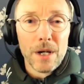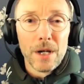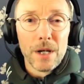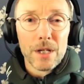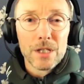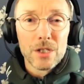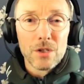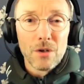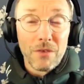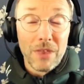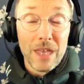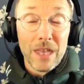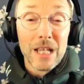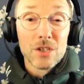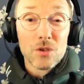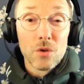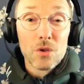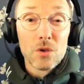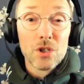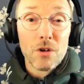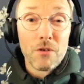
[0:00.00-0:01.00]
So I think
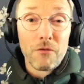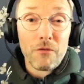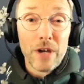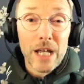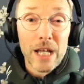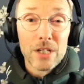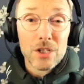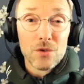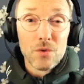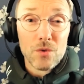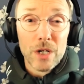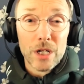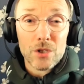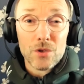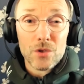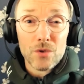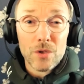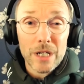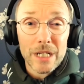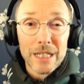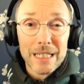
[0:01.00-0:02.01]
it's also fair
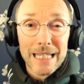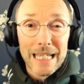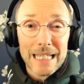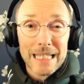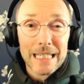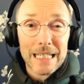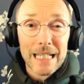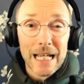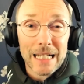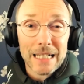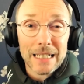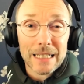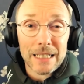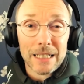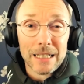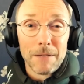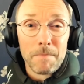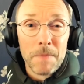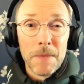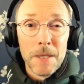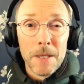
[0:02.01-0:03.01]
to access that
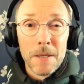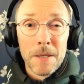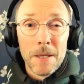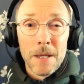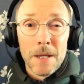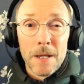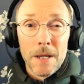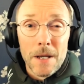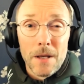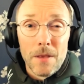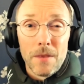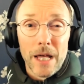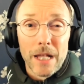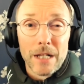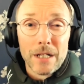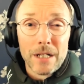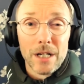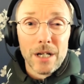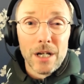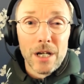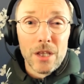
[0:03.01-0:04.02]

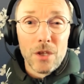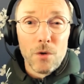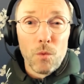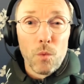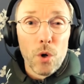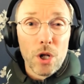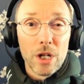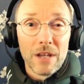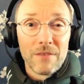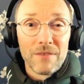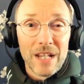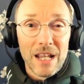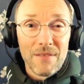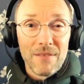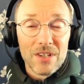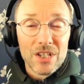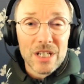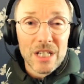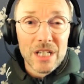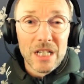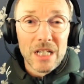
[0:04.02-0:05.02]
the world have never
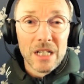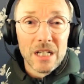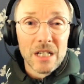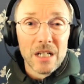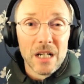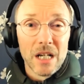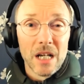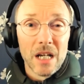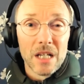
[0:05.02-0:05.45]
seen,